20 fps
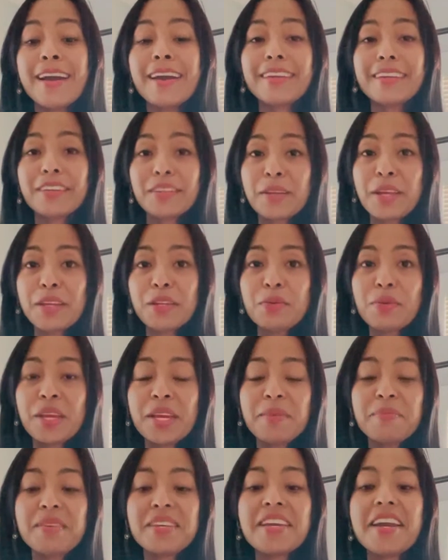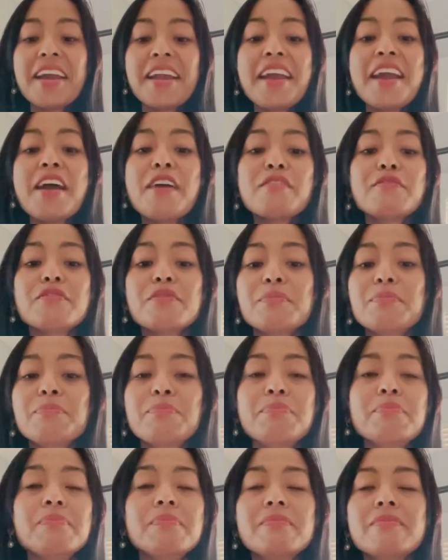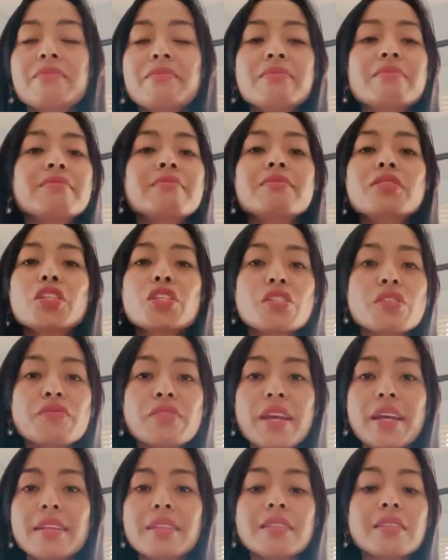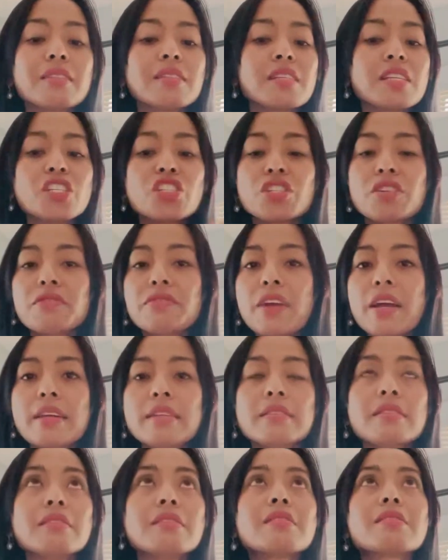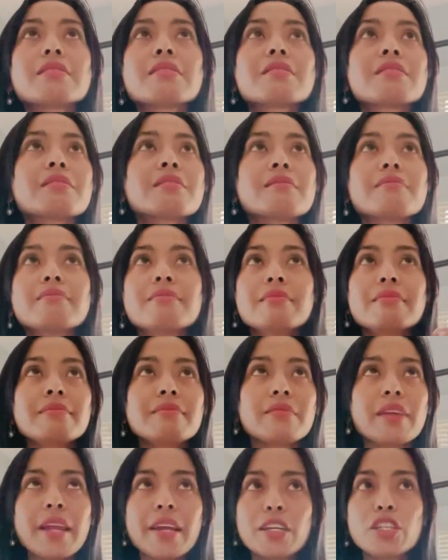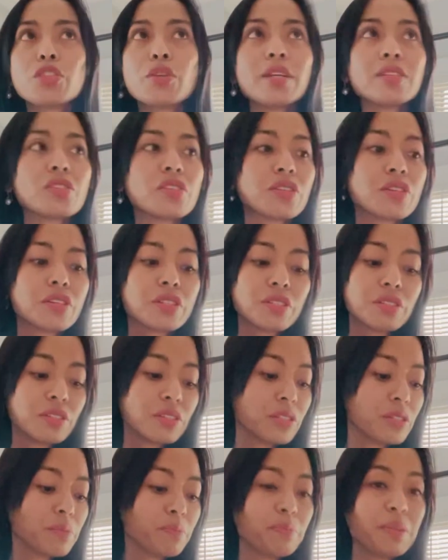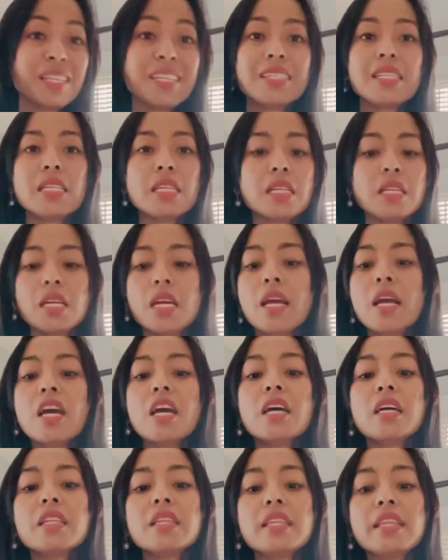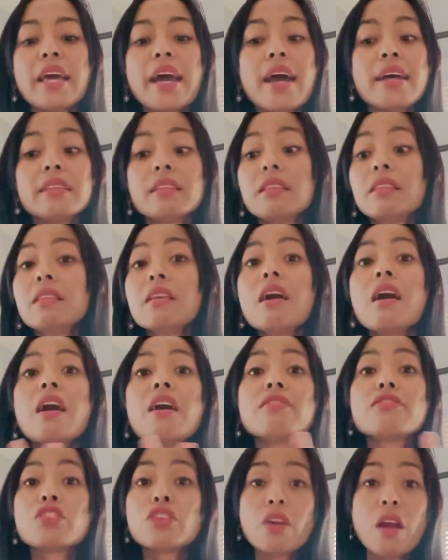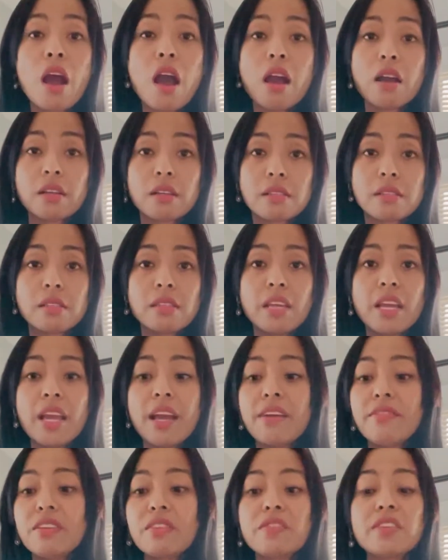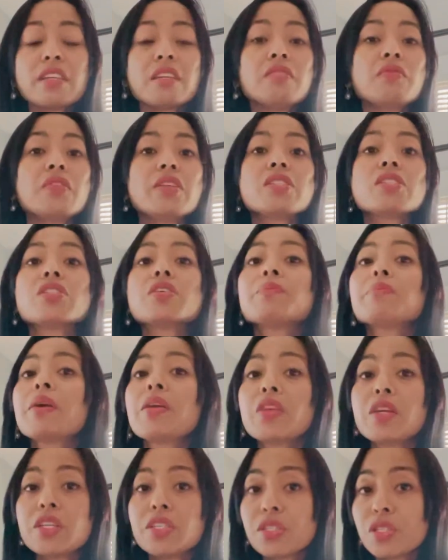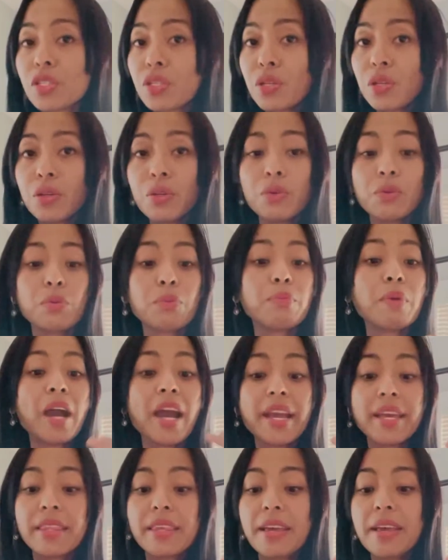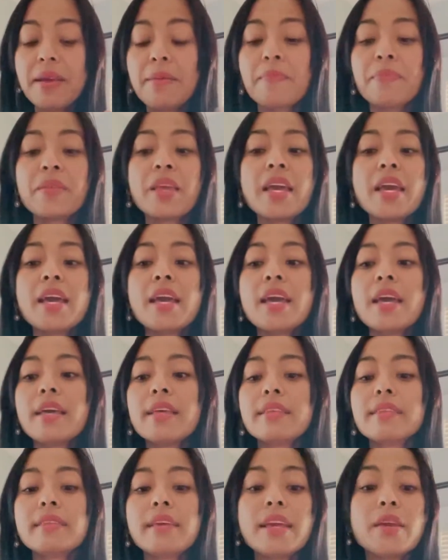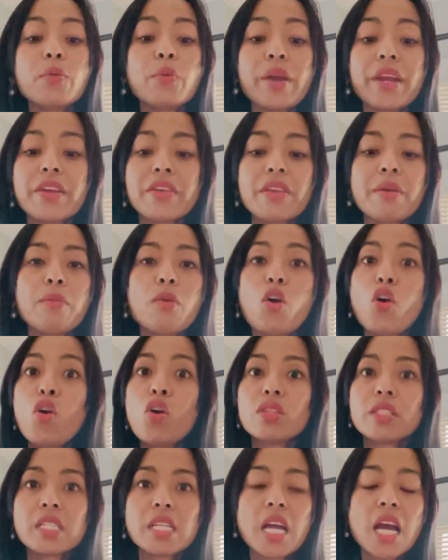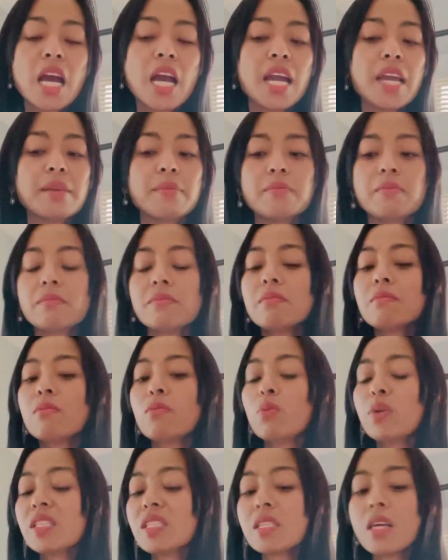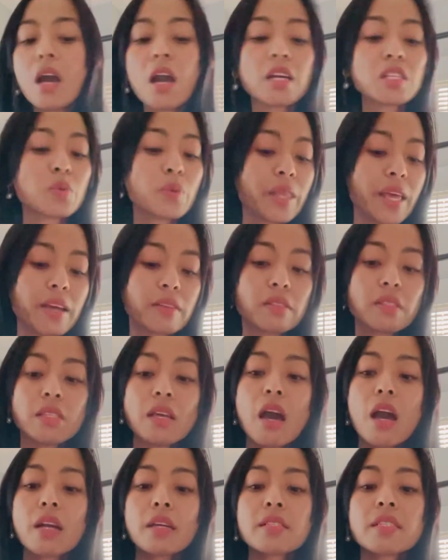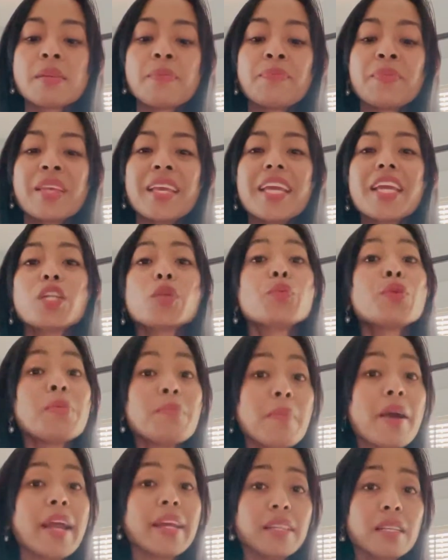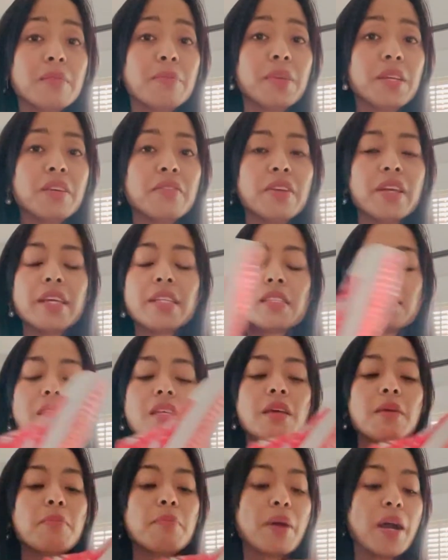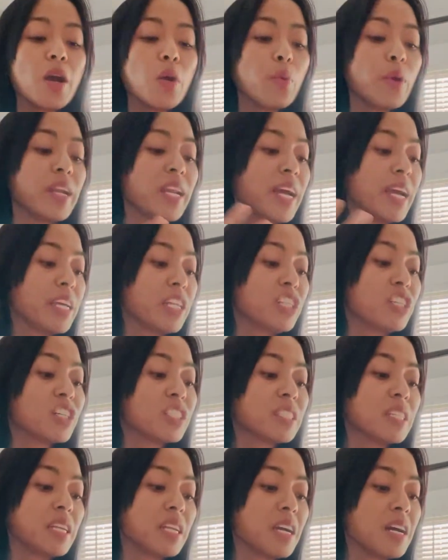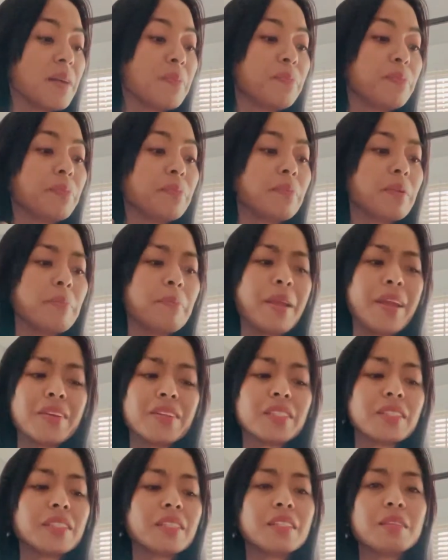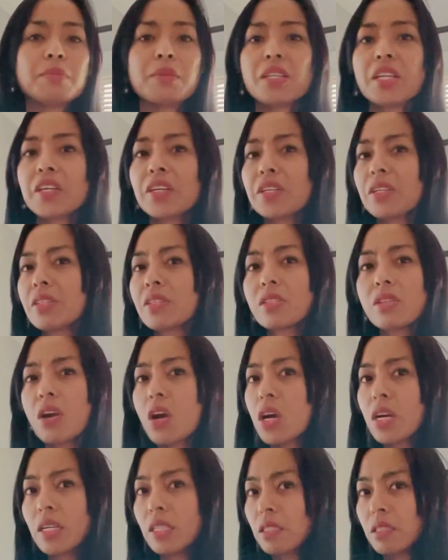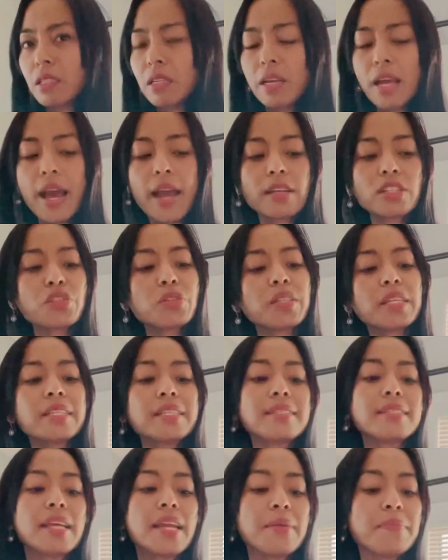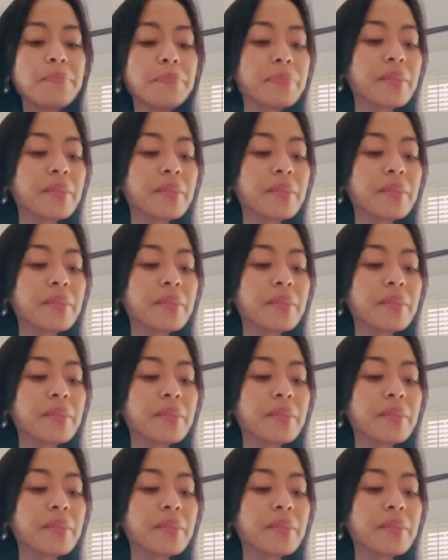okay, don't hate me, I have nurse friends, teacher friends, hairdressers, PT that love Crocs. They have even convinced their mothers to buy them. They wear them all the time, with socks, without socks. It reminded me of it, but when I looked it up, apparently the materials aren't actually the same.